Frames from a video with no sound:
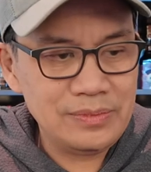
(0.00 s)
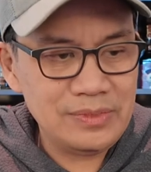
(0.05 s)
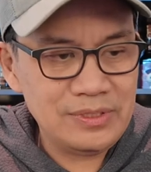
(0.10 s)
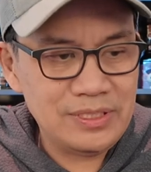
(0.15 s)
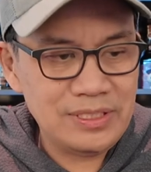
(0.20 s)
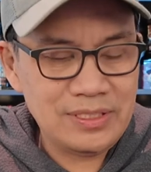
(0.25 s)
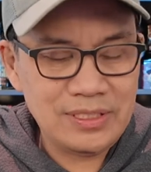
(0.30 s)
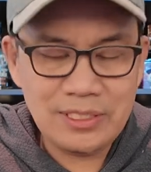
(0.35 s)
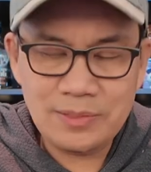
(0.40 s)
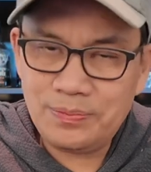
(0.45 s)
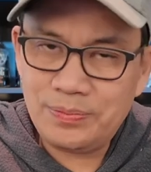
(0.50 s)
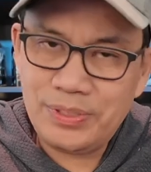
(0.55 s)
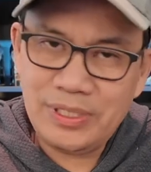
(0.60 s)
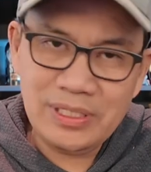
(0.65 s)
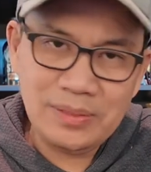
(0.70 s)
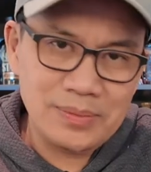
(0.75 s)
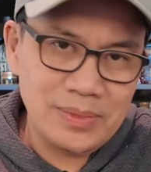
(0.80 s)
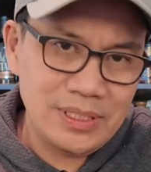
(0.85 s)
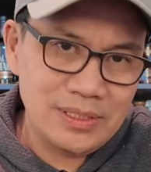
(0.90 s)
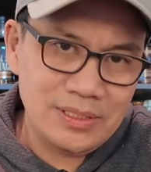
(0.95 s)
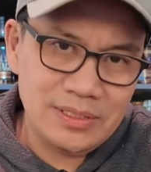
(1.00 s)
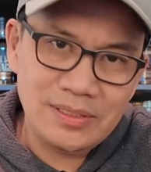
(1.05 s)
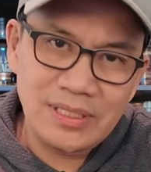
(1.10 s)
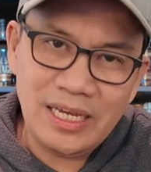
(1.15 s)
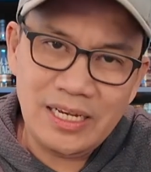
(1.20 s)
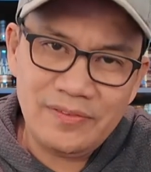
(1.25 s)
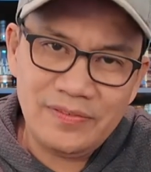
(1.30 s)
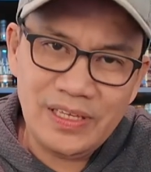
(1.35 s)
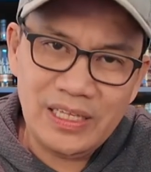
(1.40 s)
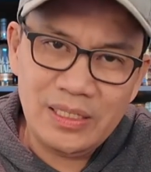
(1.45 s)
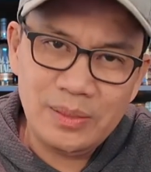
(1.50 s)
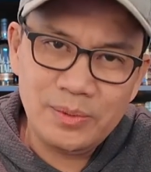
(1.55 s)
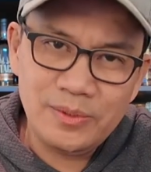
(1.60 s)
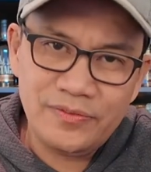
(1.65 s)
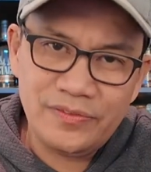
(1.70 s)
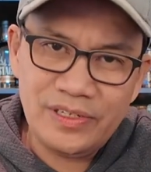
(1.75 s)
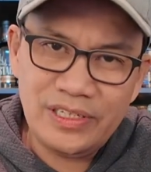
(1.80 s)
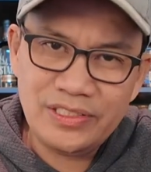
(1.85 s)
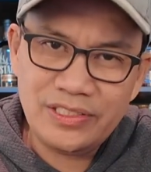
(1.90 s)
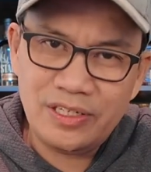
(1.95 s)
this is pretty much not available
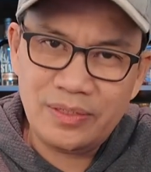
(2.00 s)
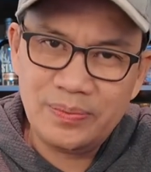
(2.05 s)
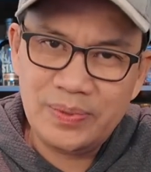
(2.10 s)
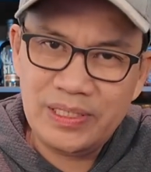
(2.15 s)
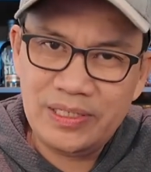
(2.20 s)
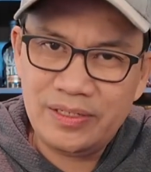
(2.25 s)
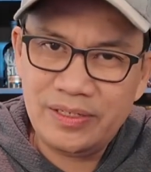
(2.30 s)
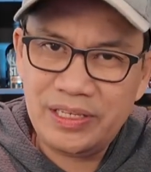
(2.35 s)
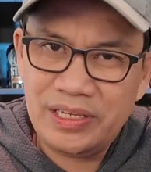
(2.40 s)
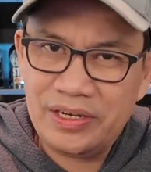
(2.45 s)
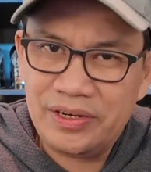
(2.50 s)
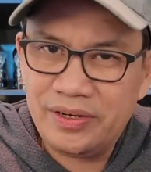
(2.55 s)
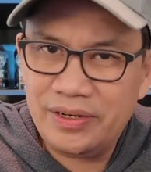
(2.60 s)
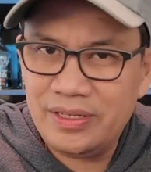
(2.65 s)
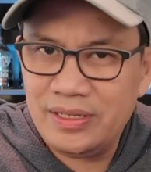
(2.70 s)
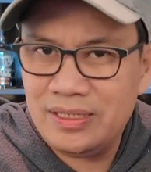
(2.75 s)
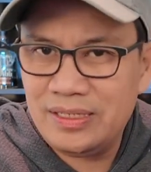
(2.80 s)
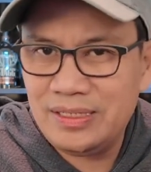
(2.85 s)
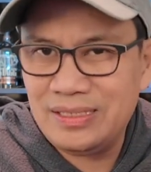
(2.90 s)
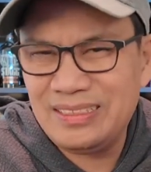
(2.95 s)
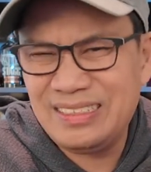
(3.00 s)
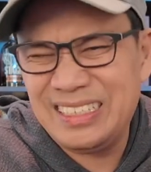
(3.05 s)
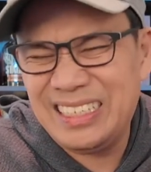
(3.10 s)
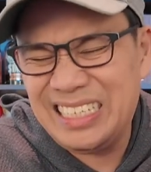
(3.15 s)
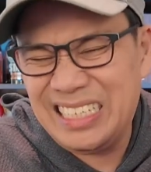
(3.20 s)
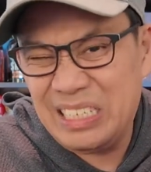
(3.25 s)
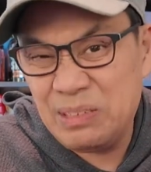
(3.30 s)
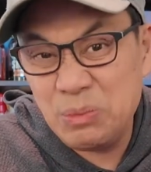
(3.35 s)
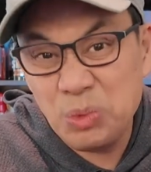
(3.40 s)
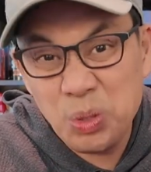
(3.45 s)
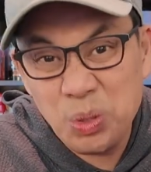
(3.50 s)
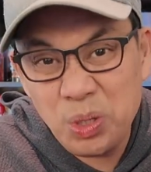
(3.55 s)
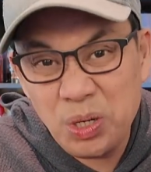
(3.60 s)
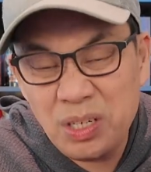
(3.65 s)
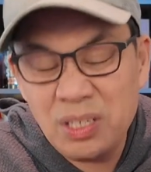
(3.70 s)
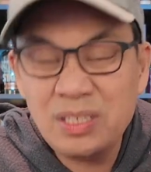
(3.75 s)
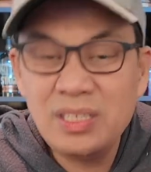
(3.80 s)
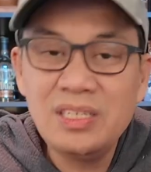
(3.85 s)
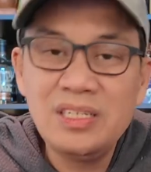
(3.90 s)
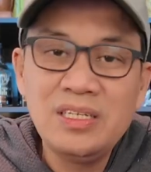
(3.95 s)
for SRP in our area
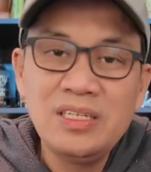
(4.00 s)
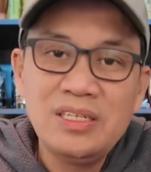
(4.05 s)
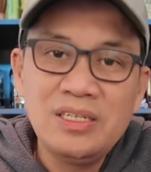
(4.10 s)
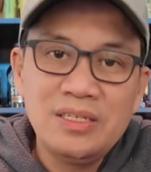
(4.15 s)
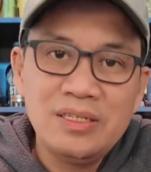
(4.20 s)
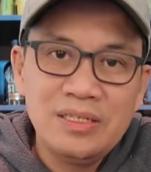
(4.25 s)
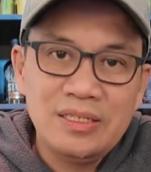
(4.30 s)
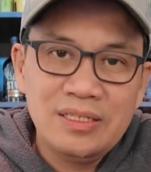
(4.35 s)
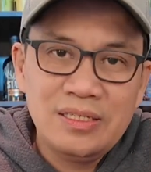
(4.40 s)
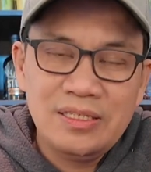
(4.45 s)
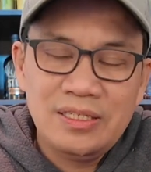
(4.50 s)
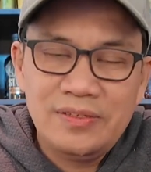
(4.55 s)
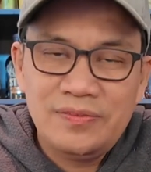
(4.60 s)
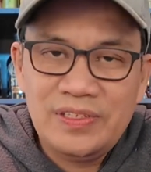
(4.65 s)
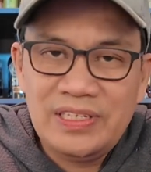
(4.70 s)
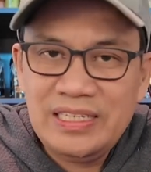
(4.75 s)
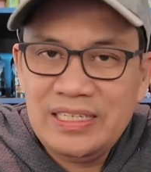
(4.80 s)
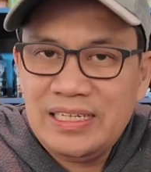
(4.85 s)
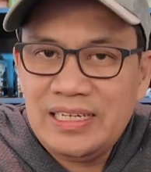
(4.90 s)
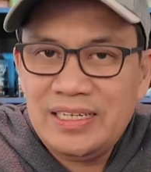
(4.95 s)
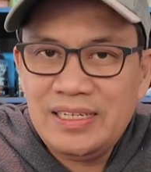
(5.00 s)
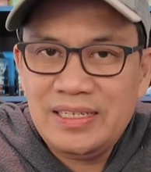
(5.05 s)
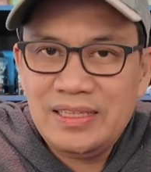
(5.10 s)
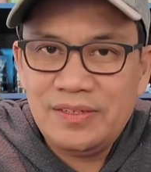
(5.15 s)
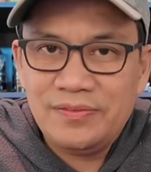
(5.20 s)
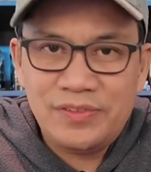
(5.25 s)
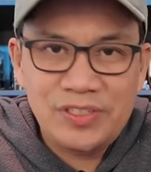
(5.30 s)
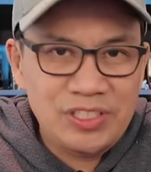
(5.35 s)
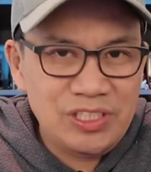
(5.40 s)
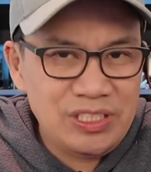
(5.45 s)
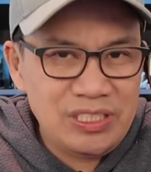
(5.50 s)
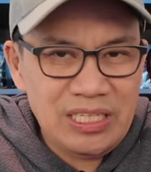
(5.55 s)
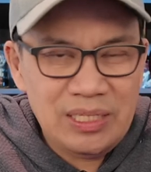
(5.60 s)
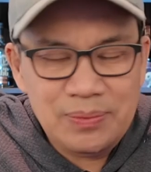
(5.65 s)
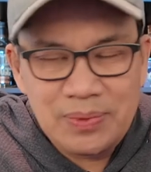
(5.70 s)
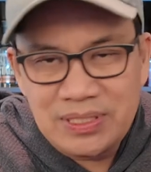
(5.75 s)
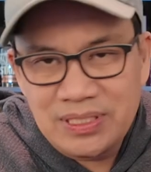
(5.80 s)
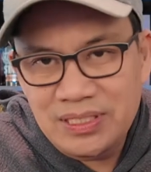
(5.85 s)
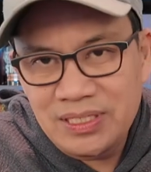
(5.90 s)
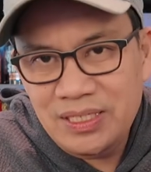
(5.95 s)
anymore. If you didn't get it at the Virginia
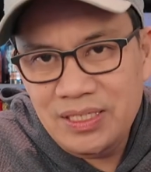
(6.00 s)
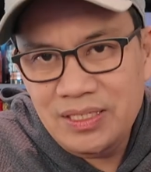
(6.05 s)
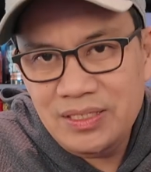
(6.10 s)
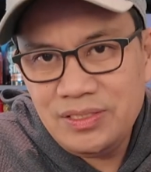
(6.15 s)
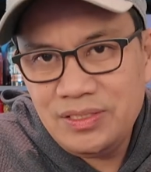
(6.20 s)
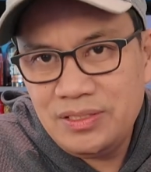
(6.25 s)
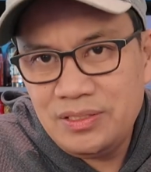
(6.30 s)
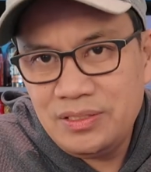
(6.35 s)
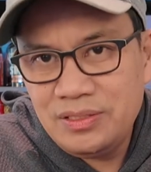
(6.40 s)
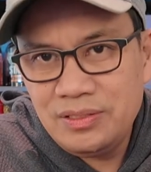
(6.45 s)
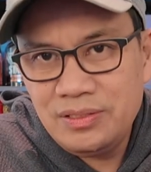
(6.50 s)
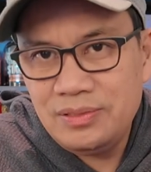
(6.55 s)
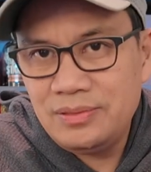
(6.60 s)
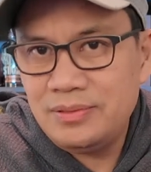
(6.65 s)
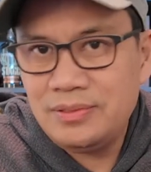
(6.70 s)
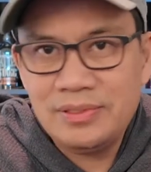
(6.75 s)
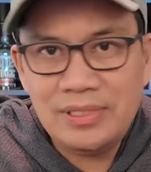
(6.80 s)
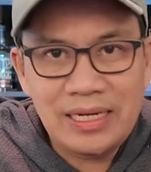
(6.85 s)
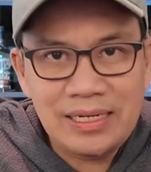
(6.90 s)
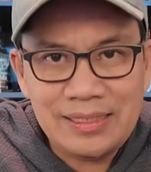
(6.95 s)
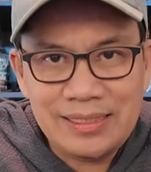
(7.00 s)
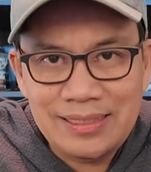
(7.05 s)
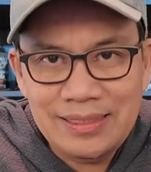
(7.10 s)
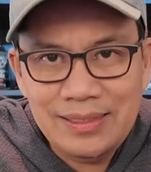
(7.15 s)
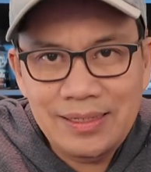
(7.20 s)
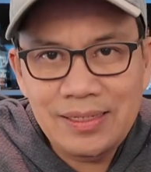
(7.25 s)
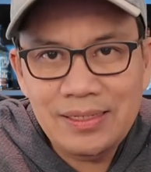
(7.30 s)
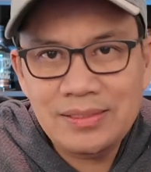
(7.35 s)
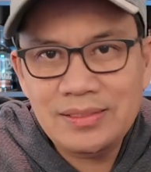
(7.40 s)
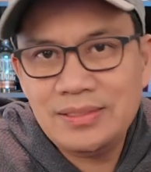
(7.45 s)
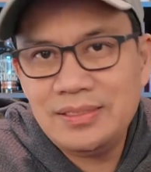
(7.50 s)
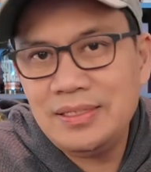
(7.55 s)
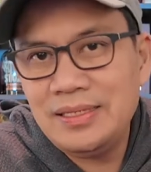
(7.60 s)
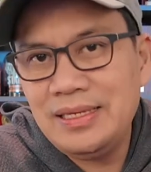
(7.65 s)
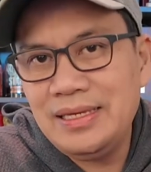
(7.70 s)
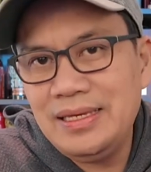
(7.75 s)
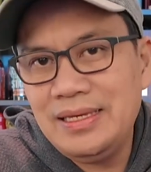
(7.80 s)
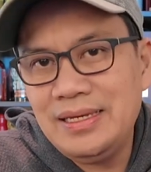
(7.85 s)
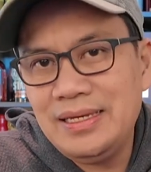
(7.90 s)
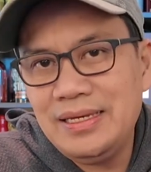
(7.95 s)
ABCs, you're not gonna get it.
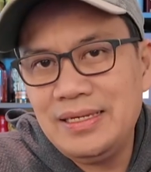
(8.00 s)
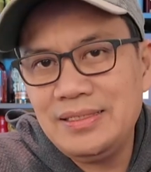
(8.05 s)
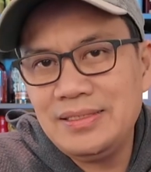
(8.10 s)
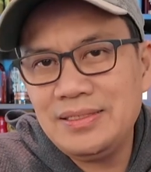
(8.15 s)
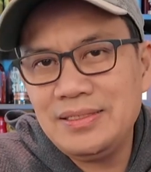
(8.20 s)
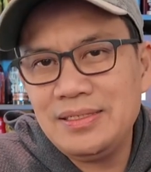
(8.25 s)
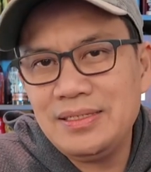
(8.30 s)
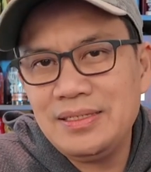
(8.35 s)
And